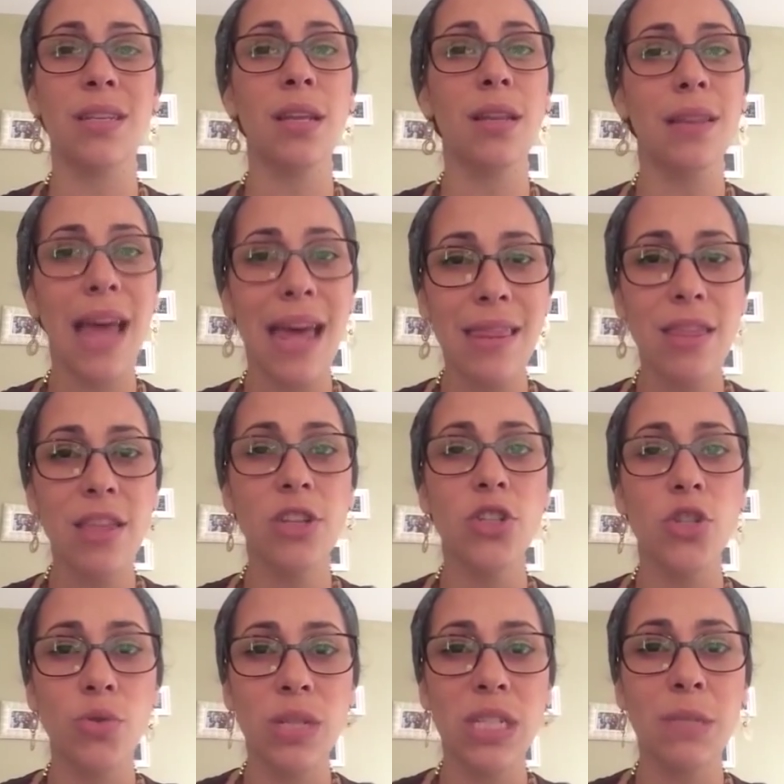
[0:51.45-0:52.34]
to let the
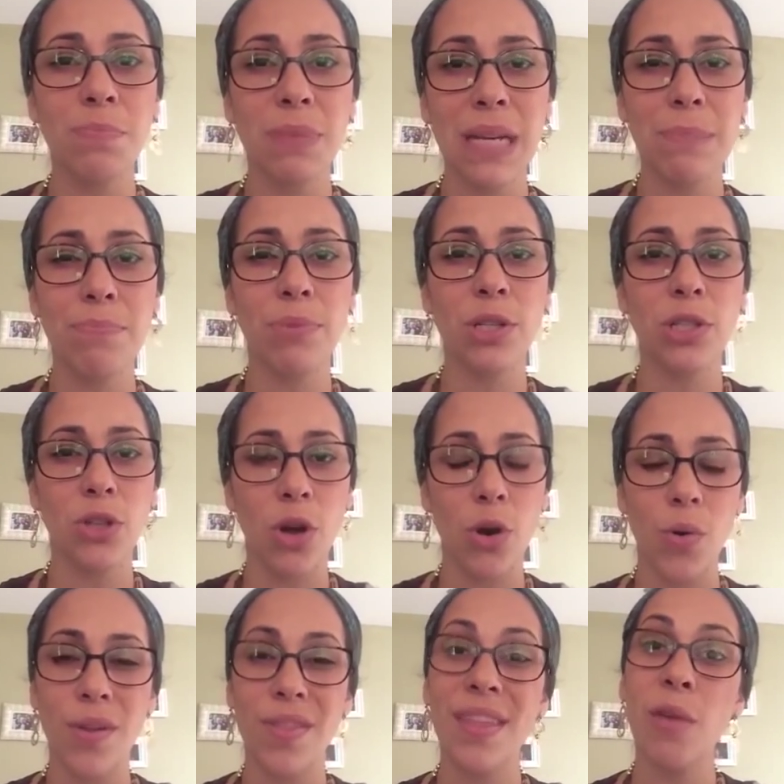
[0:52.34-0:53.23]
Jewish people
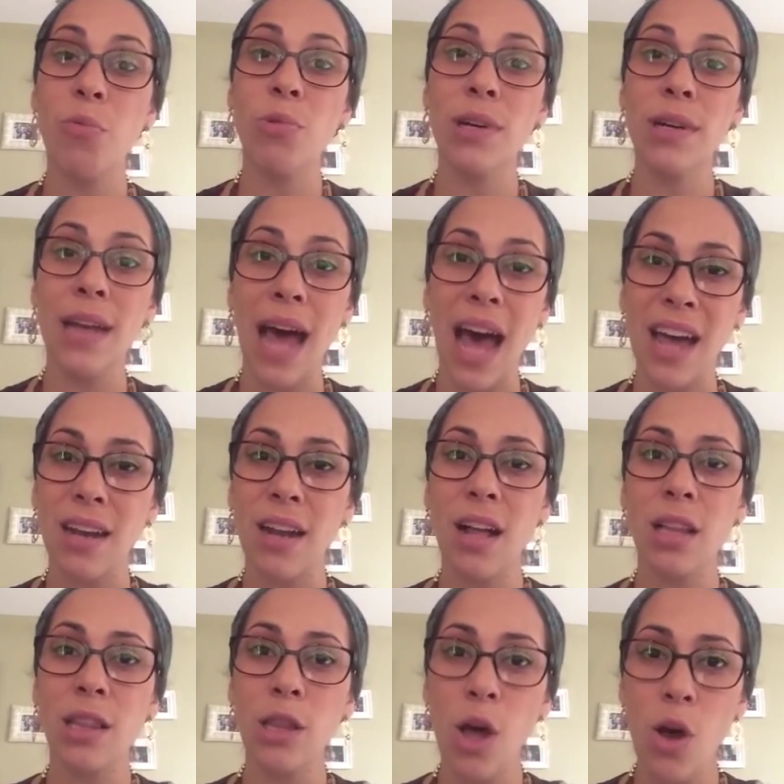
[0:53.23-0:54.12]
know that we're not
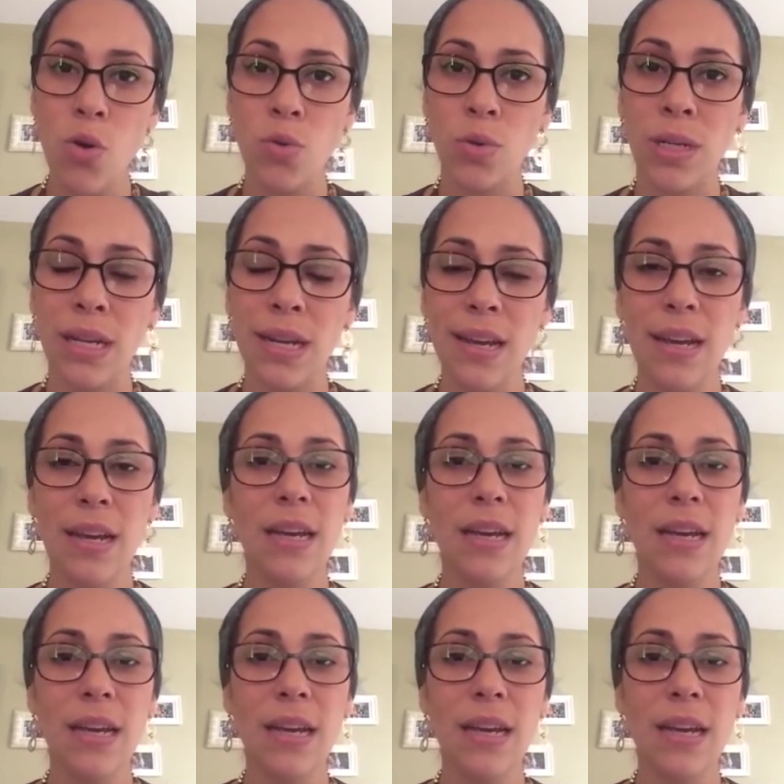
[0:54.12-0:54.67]
alone.